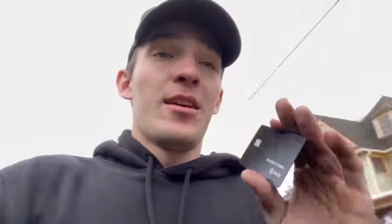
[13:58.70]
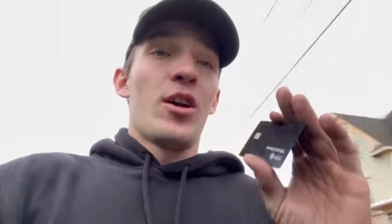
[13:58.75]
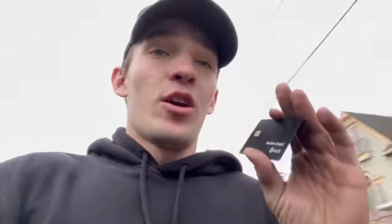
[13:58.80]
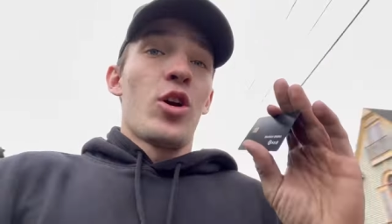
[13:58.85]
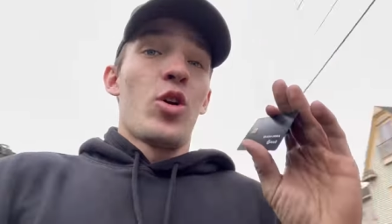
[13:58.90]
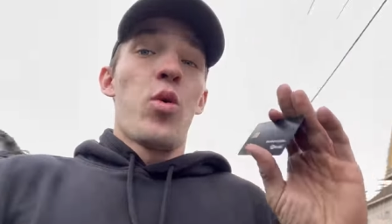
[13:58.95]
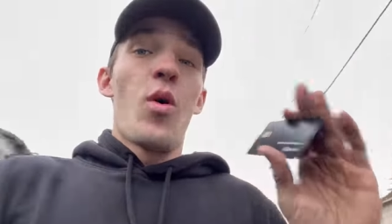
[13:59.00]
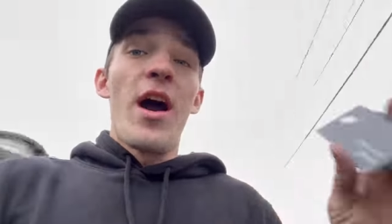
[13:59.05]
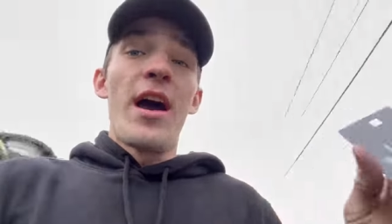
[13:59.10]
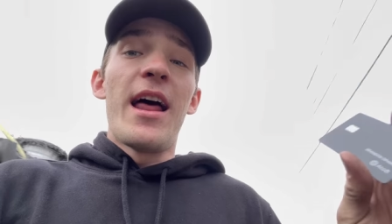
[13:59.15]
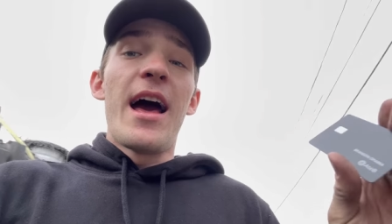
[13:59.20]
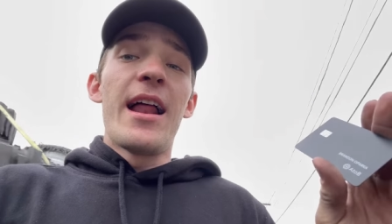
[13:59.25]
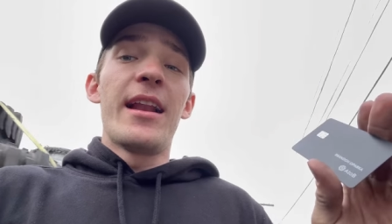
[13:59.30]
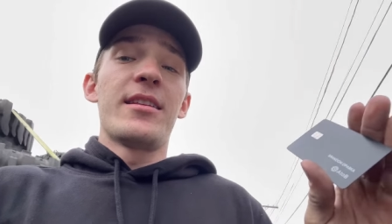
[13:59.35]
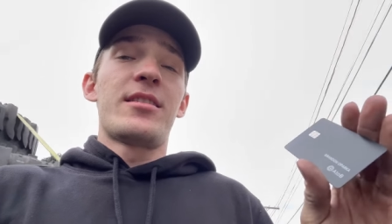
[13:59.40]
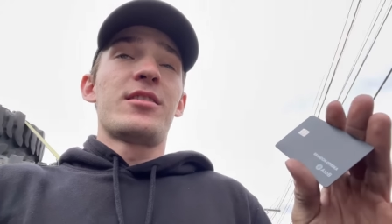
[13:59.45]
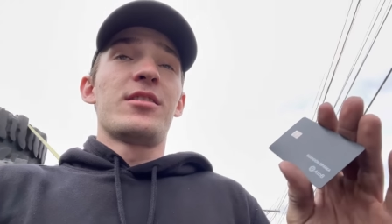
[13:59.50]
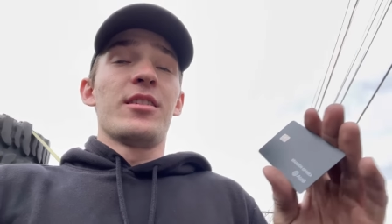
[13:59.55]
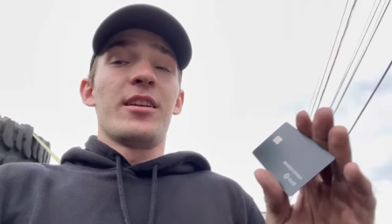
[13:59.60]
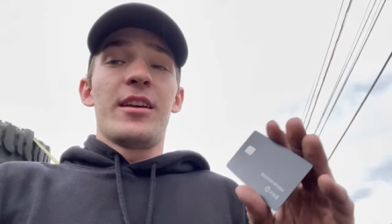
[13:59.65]
quite
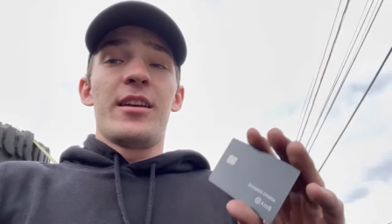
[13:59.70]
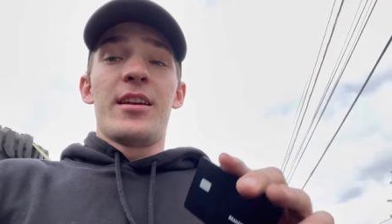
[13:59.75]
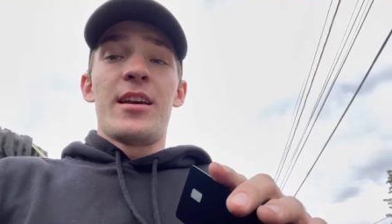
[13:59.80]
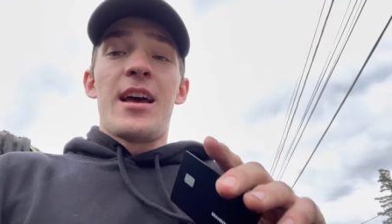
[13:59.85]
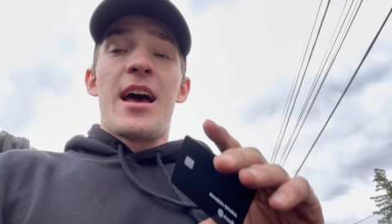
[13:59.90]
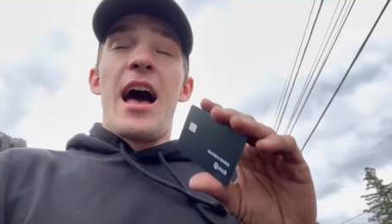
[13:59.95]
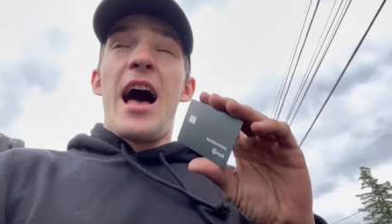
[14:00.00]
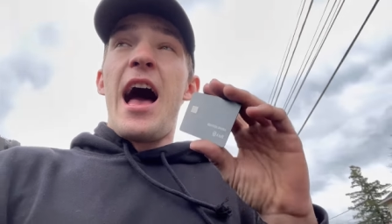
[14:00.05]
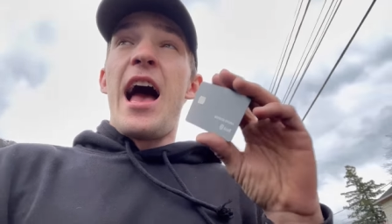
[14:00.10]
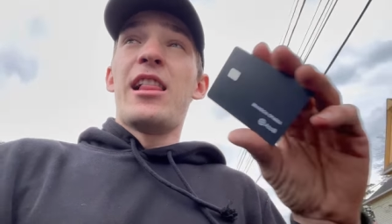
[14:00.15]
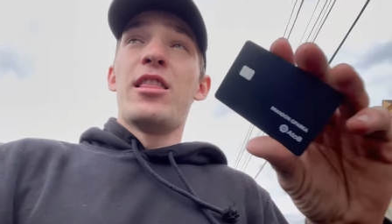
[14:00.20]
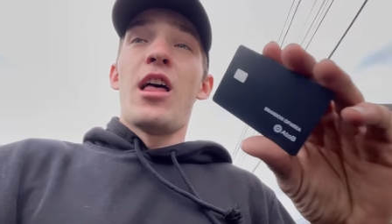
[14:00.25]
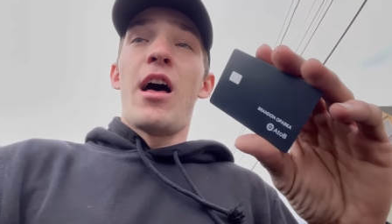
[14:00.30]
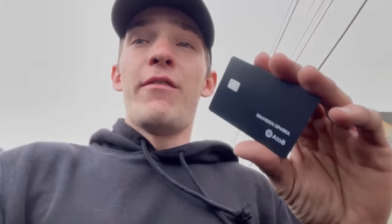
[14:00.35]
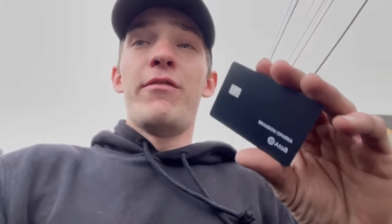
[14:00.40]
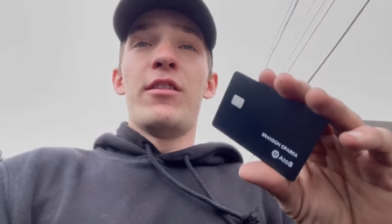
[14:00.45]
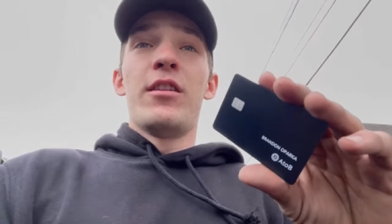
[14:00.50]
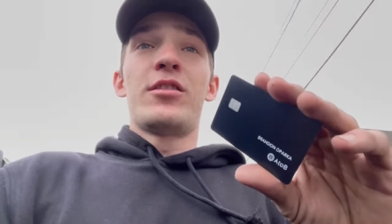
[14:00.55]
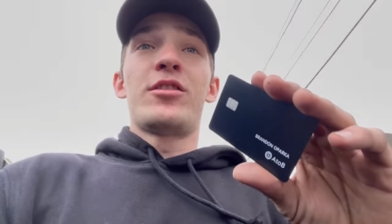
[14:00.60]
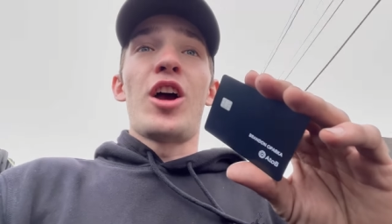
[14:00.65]
honestly, I love
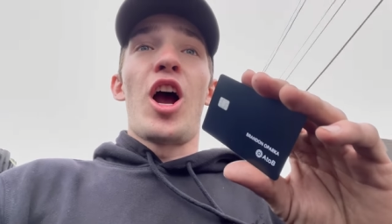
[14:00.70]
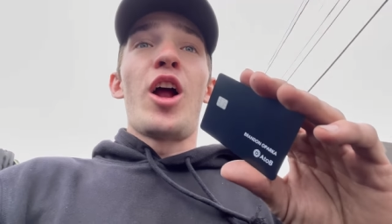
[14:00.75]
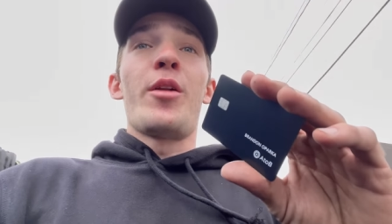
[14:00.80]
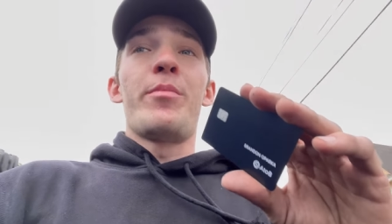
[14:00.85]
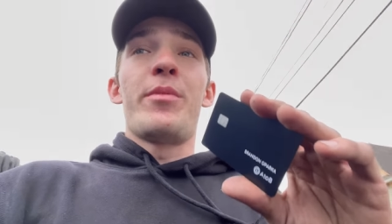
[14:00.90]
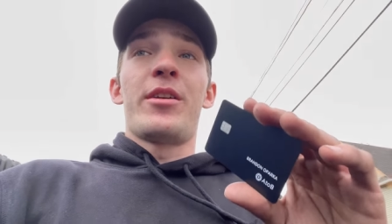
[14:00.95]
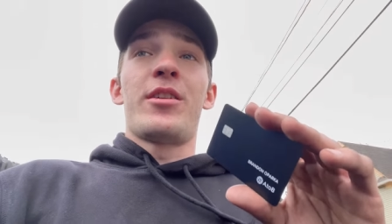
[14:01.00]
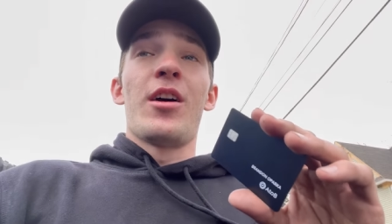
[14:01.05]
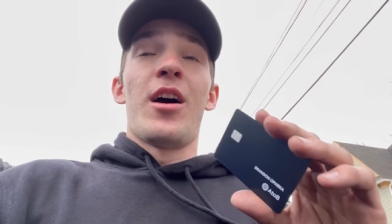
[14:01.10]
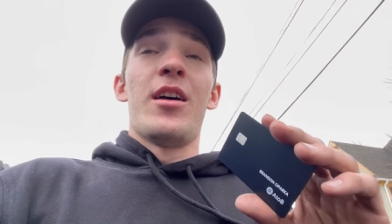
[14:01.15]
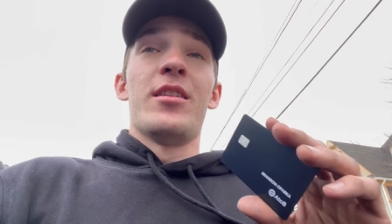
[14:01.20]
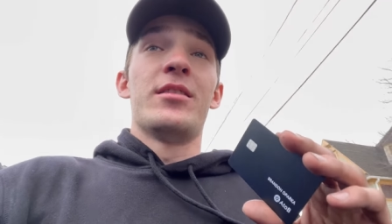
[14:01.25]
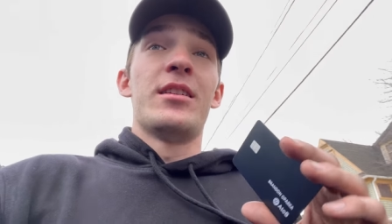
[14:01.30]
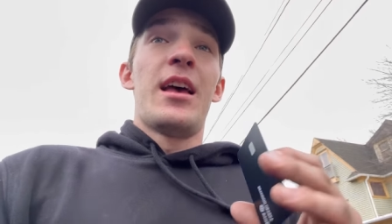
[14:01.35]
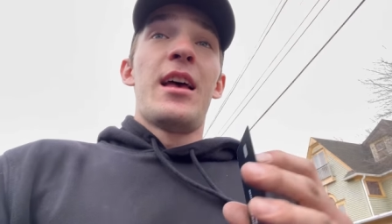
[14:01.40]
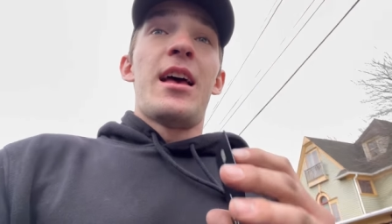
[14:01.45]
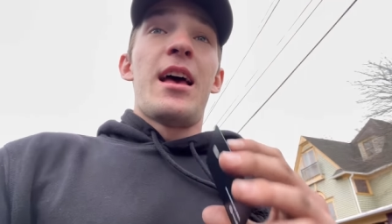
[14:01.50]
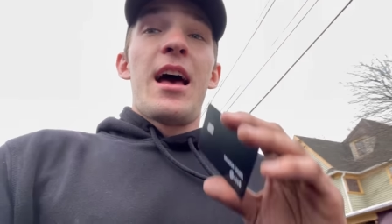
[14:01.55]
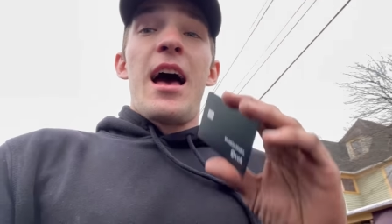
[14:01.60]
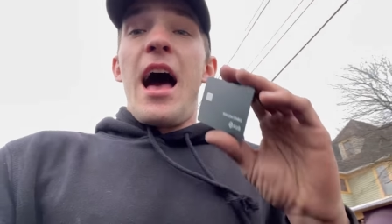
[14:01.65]
this card because
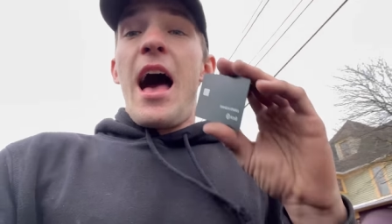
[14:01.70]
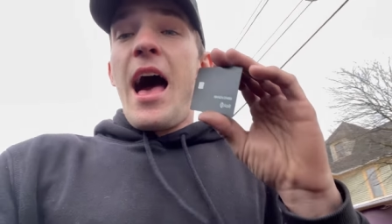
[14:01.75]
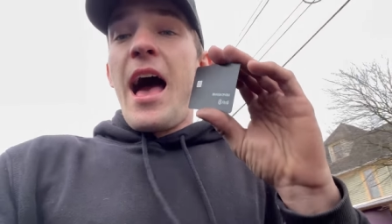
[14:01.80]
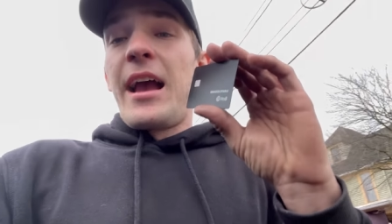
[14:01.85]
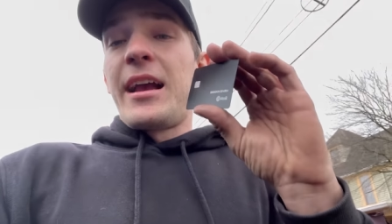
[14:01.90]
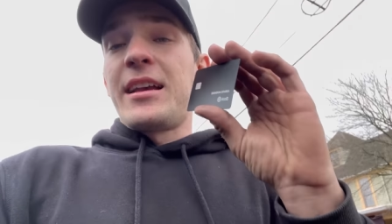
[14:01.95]
I can